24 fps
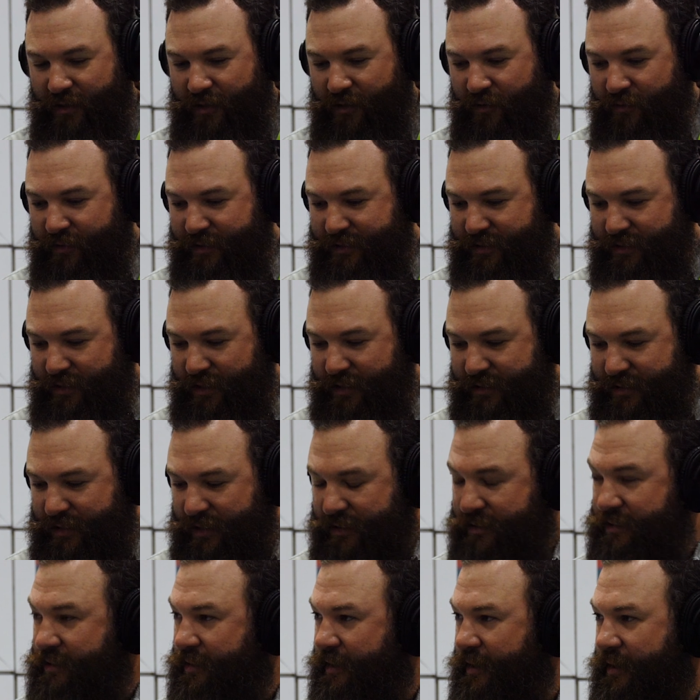you know it's it's
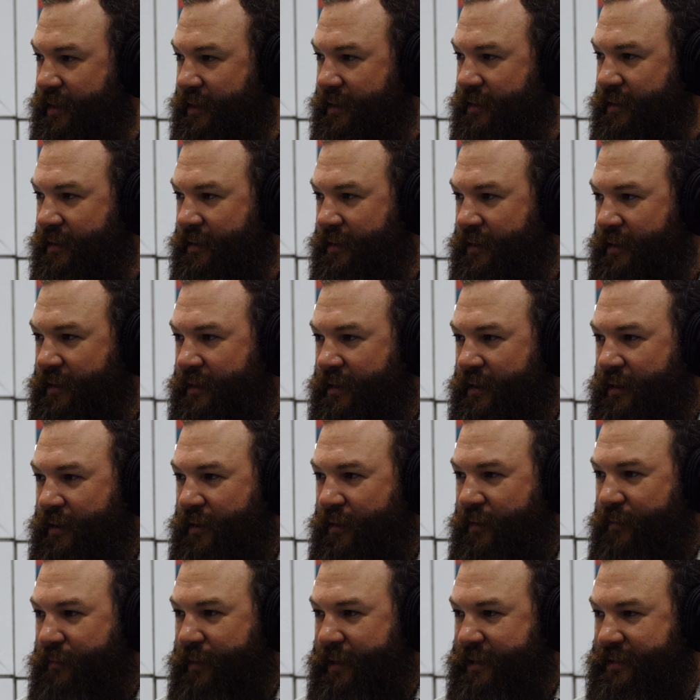insulated.
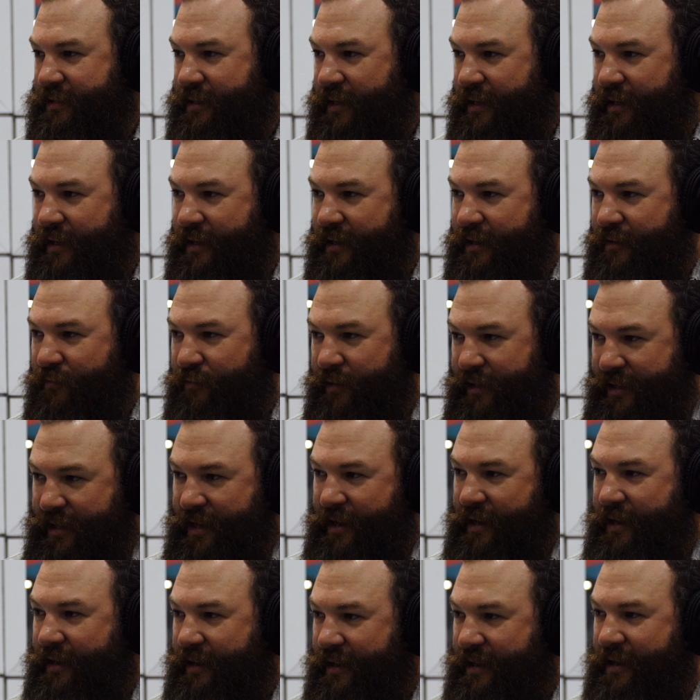Right. But it's going to
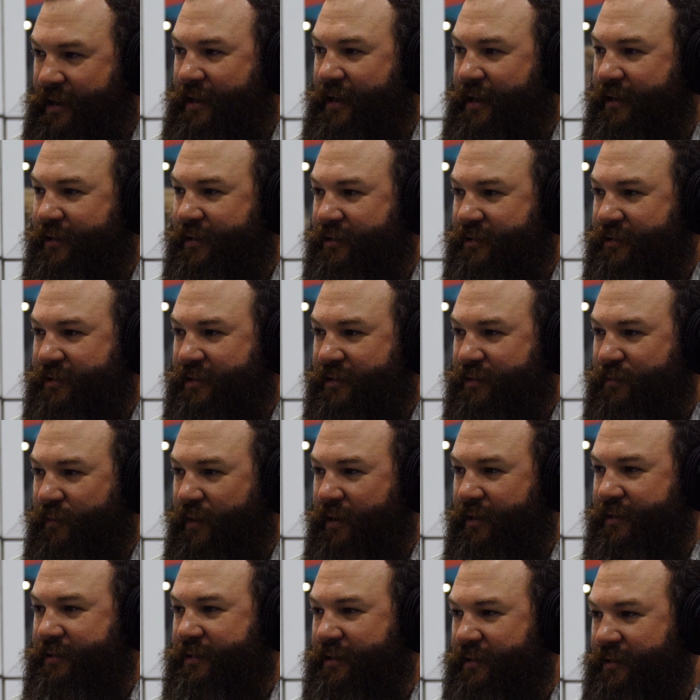retain heat just as
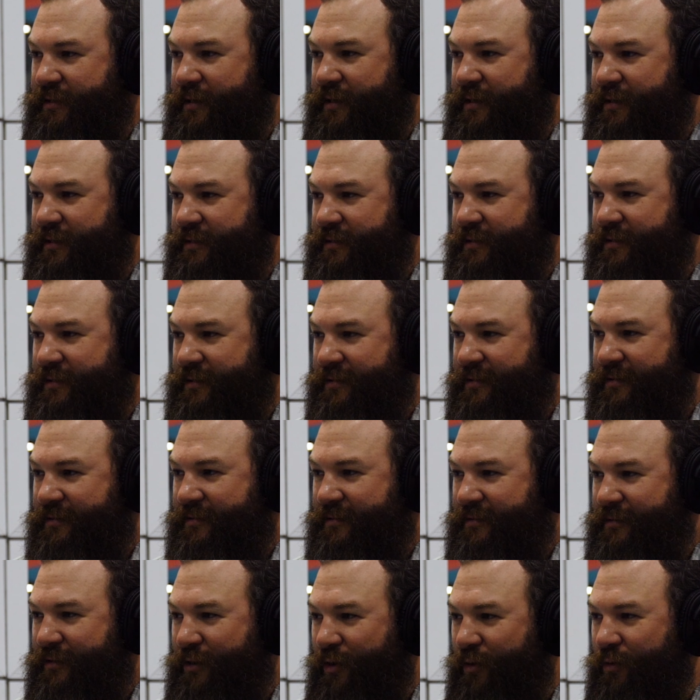well as it does. Oh
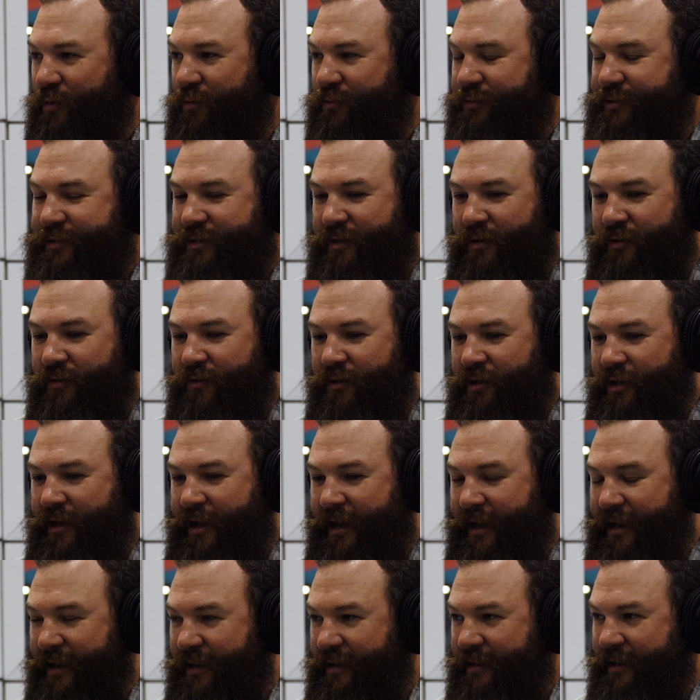yeah. Cold. So you
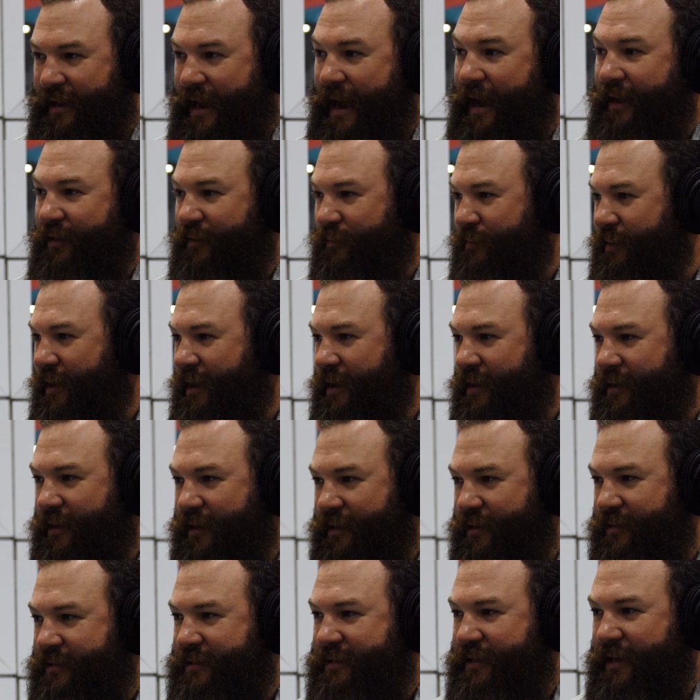got to acclimate it,
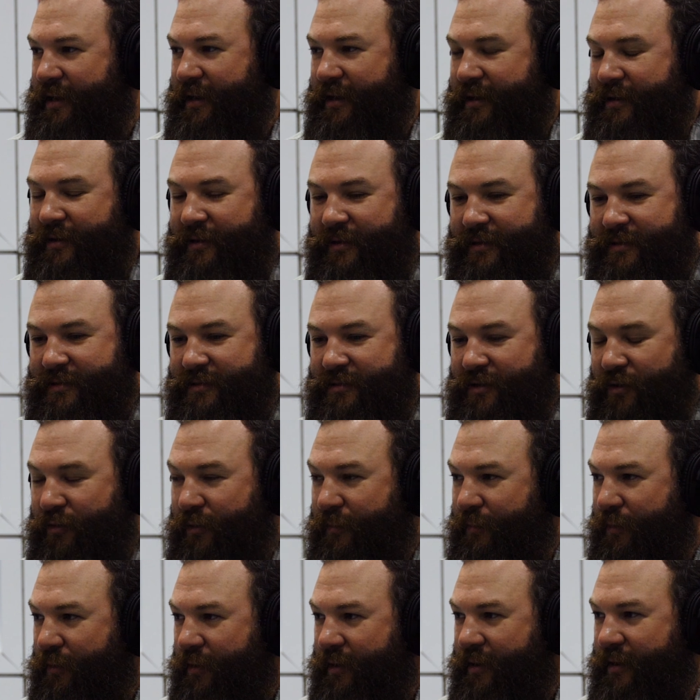like you're yeah. saying. It's so
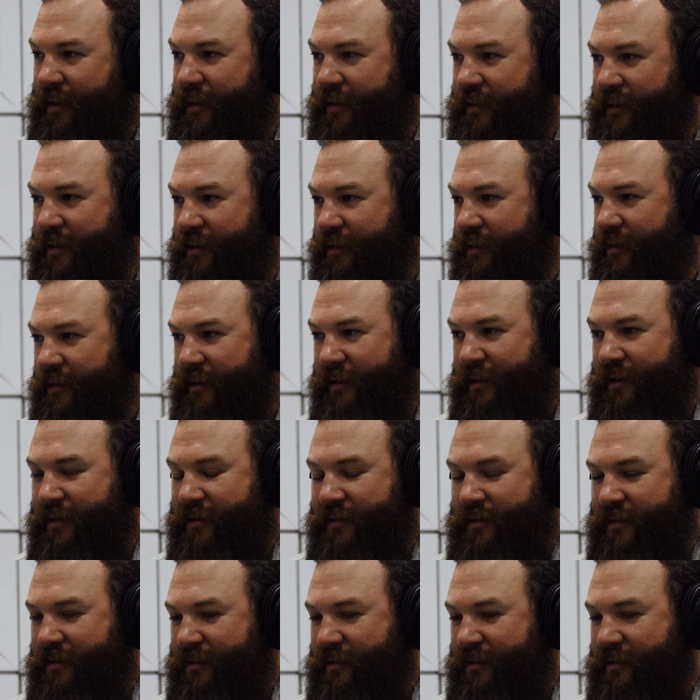important, and then you can get